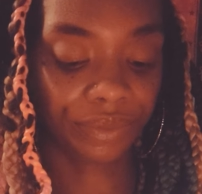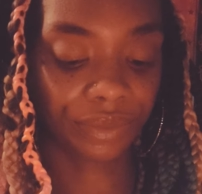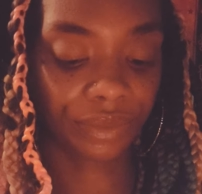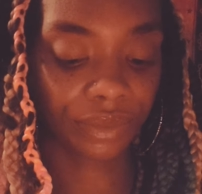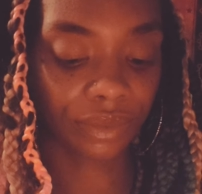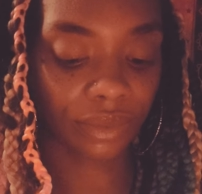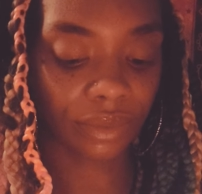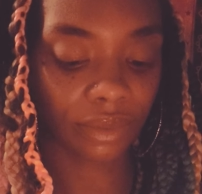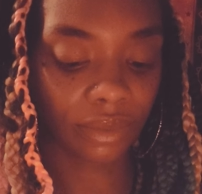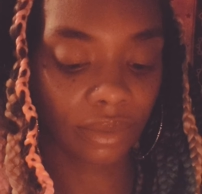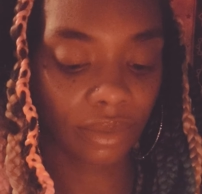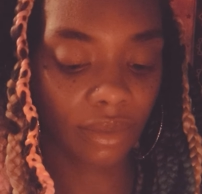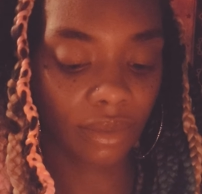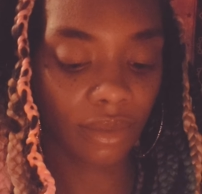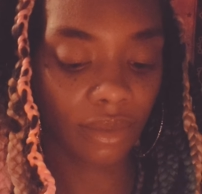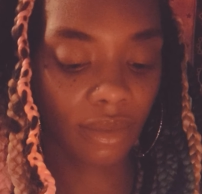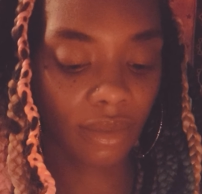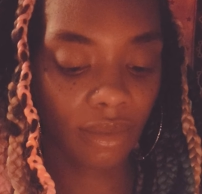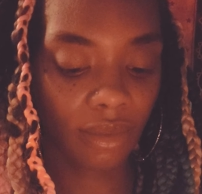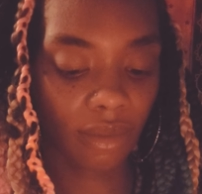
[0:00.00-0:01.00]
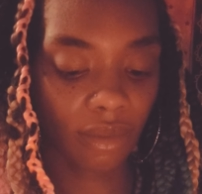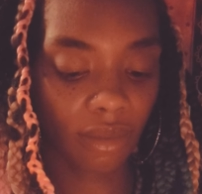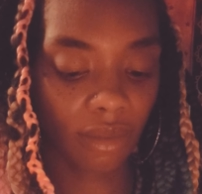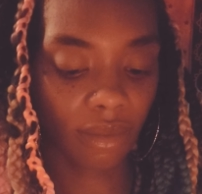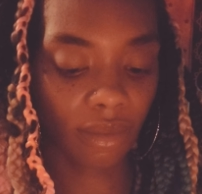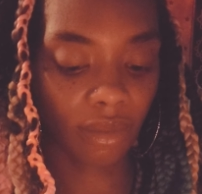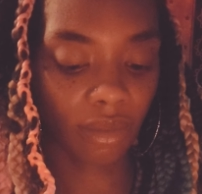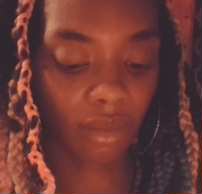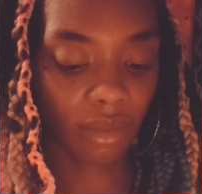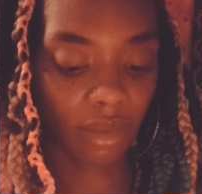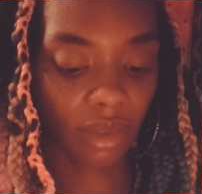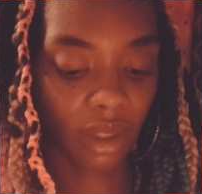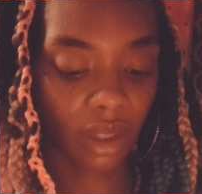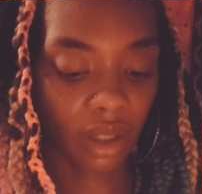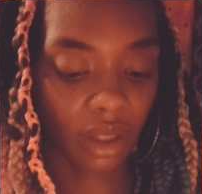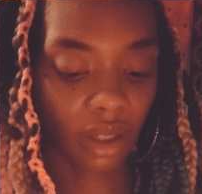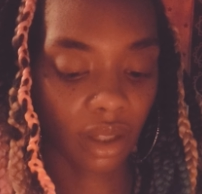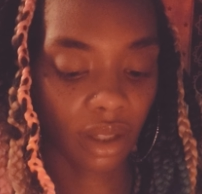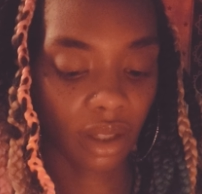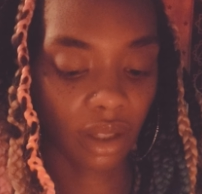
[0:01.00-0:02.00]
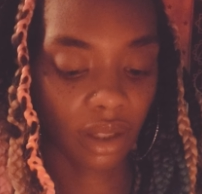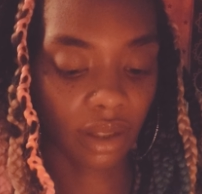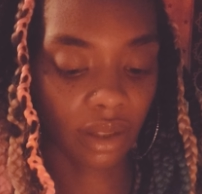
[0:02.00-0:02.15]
[no speech]